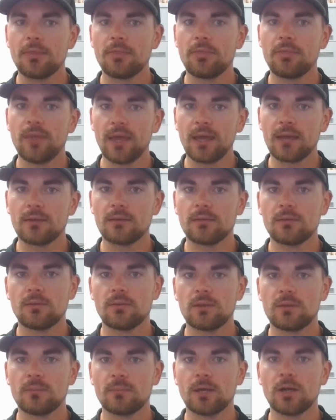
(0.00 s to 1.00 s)
then
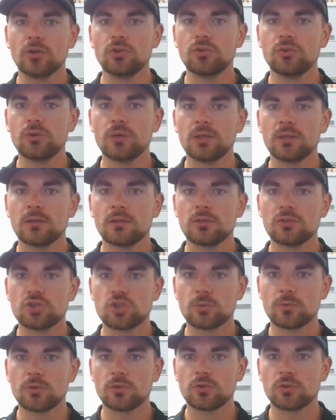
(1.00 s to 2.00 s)
the amount you can
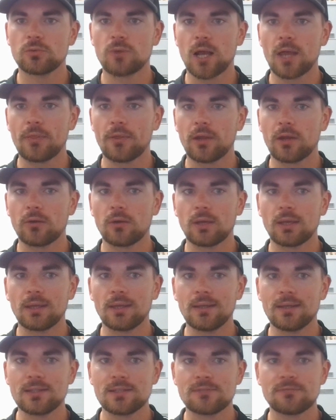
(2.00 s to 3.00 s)
contribute to a Roth IRA
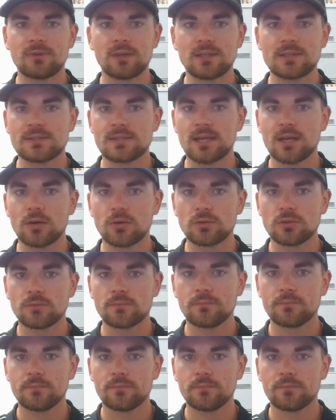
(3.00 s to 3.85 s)
is phased out.